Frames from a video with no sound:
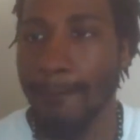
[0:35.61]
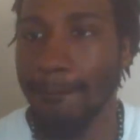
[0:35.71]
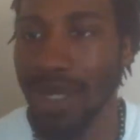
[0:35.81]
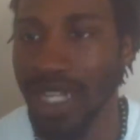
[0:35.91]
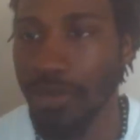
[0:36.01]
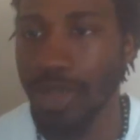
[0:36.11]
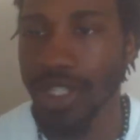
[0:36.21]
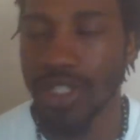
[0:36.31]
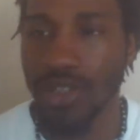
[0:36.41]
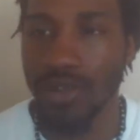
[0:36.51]

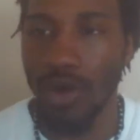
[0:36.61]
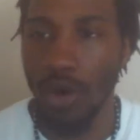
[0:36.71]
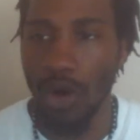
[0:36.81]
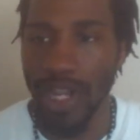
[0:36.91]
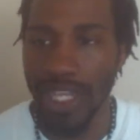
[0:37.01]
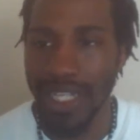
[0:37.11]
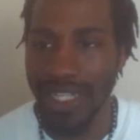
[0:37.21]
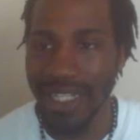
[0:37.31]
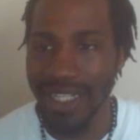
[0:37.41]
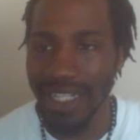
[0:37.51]
blemish or
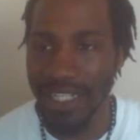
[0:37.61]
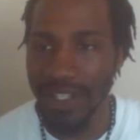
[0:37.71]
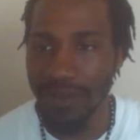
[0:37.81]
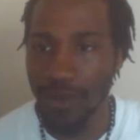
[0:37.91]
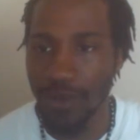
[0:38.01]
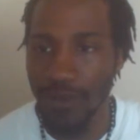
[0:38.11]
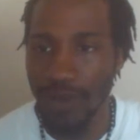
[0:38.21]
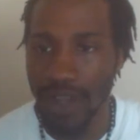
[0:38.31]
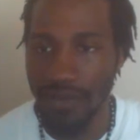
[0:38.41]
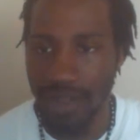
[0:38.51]
any evil
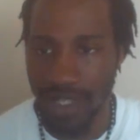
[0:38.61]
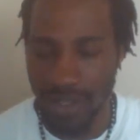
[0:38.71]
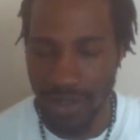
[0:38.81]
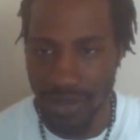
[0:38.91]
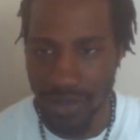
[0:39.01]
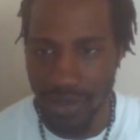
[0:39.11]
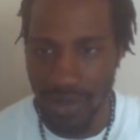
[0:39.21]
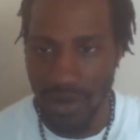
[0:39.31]
favoredness,